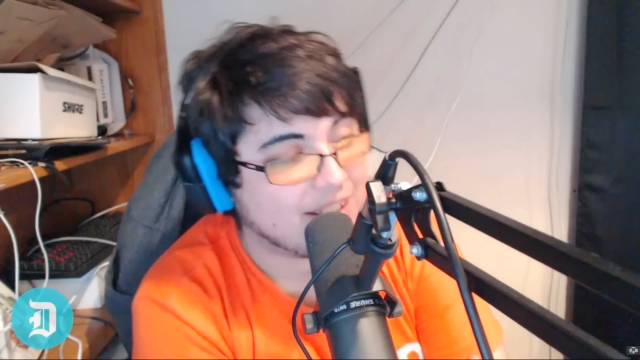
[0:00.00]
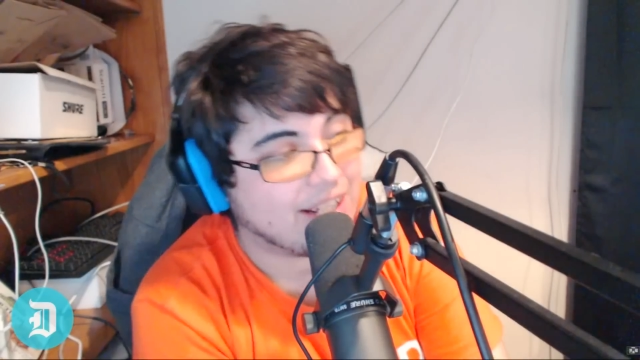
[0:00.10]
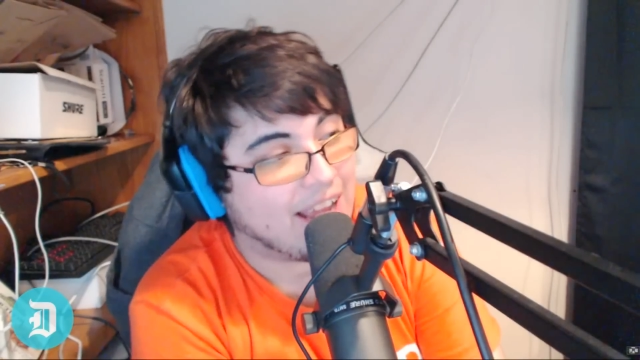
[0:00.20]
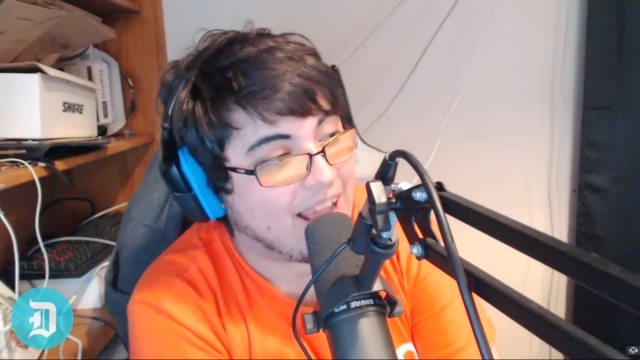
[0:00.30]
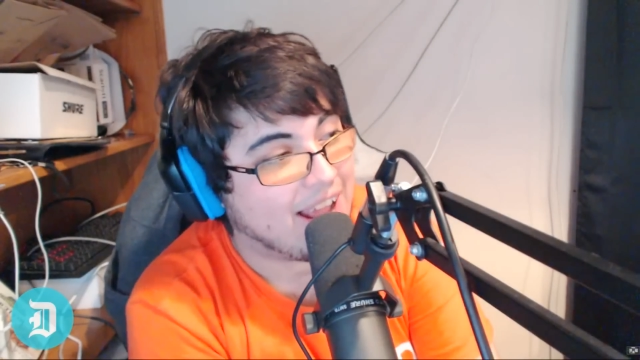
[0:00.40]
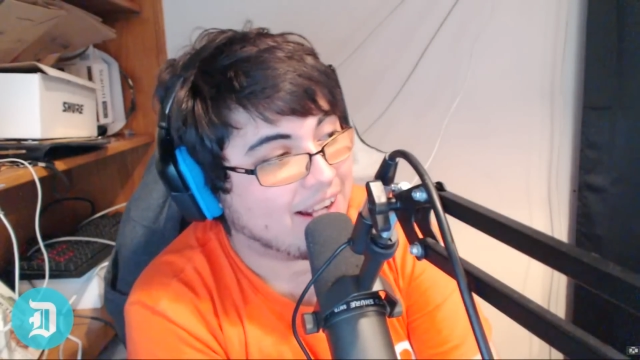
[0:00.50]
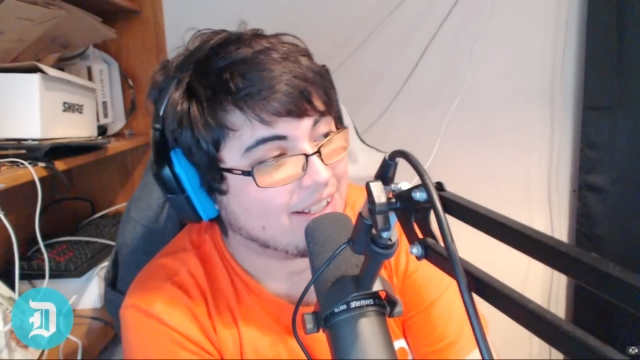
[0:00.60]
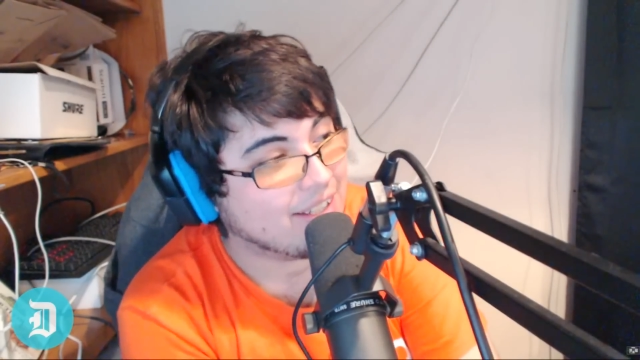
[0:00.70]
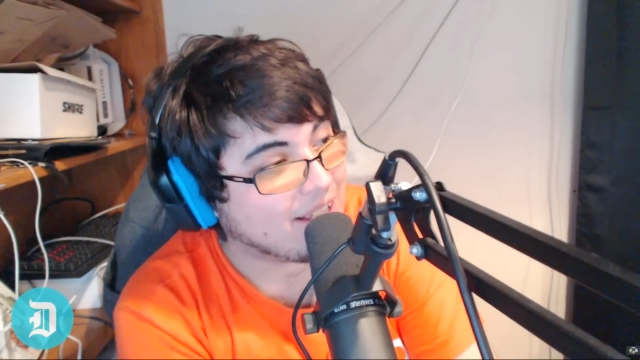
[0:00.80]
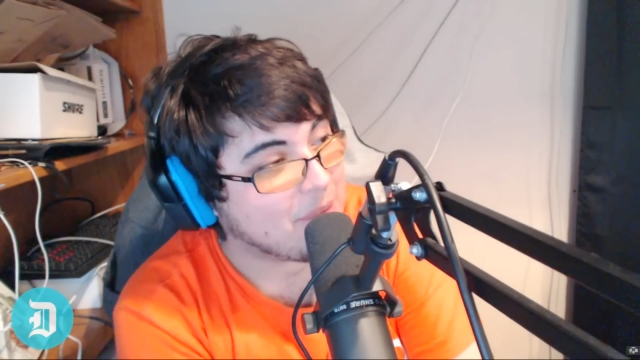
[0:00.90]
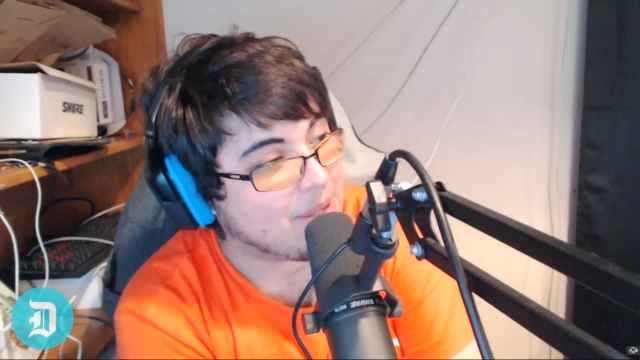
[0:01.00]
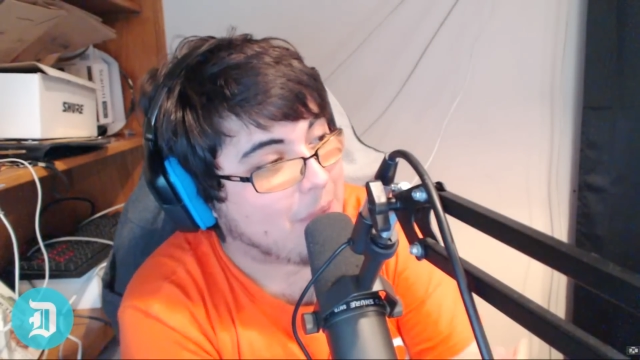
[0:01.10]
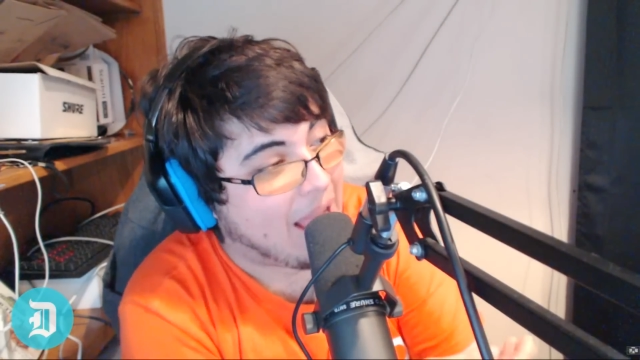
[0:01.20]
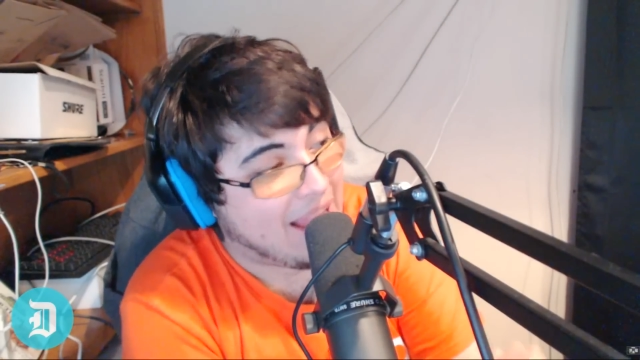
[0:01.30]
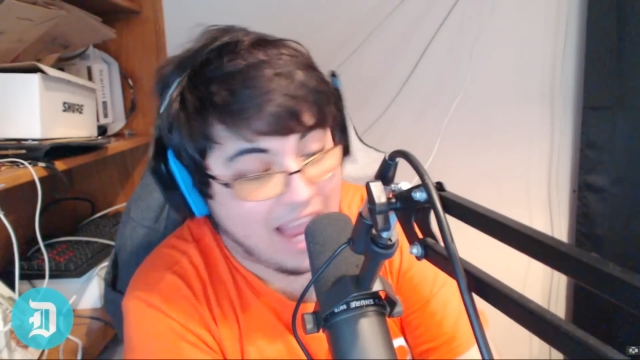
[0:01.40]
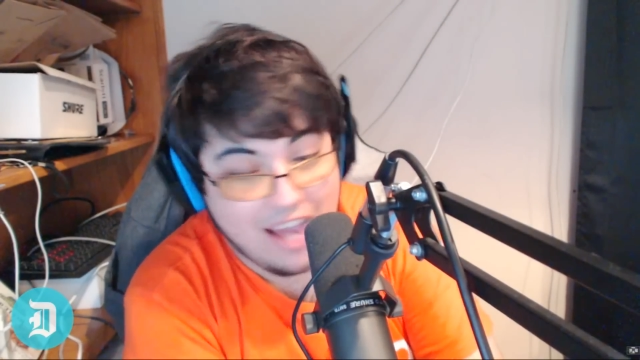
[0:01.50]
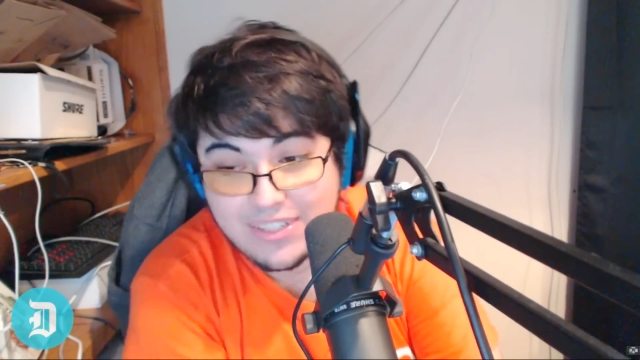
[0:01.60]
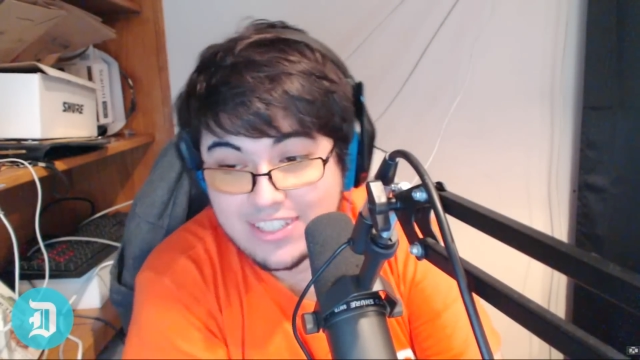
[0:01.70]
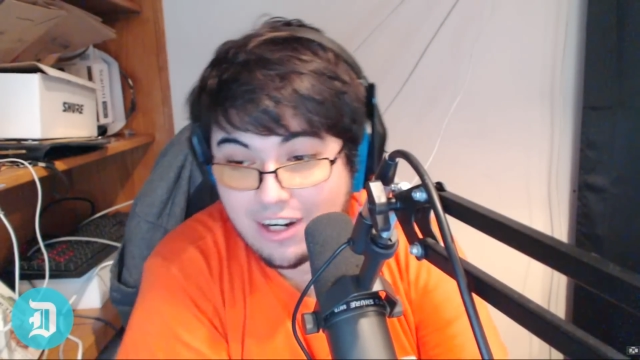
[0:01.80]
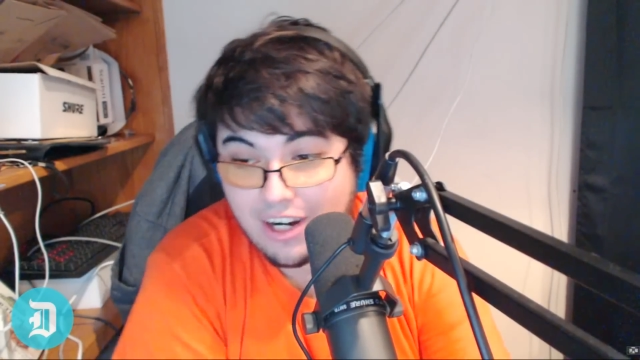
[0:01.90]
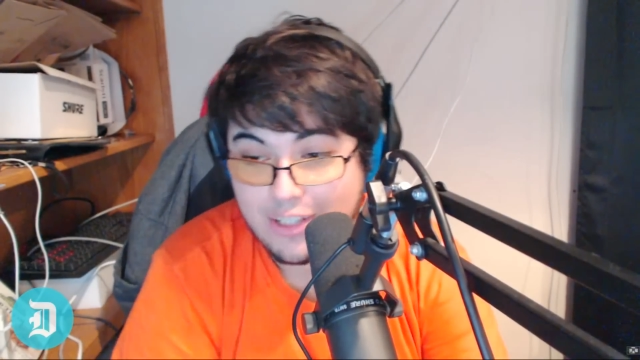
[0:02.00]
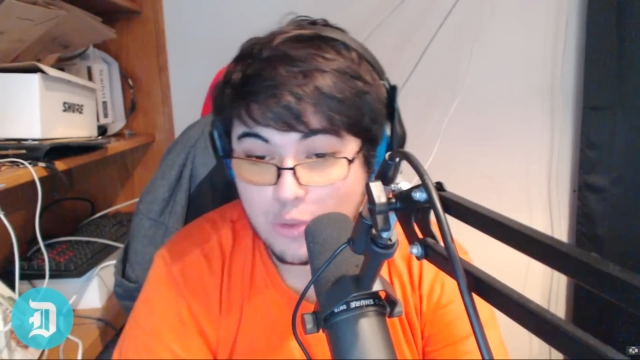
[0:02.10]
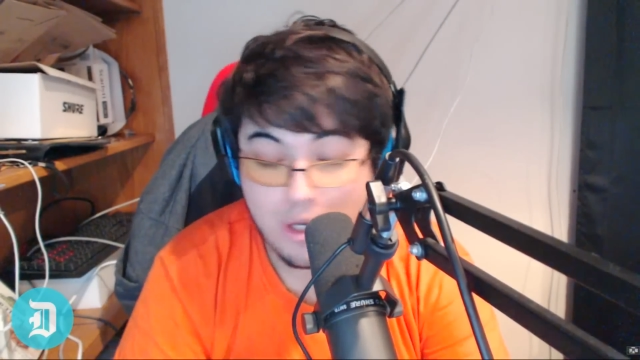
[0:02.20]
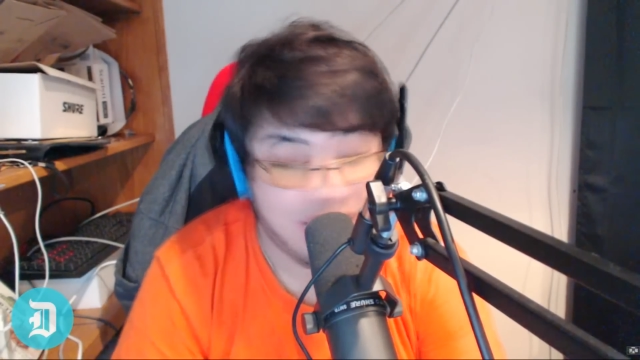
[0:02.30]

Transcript: And, I mean, my avatar in Twitter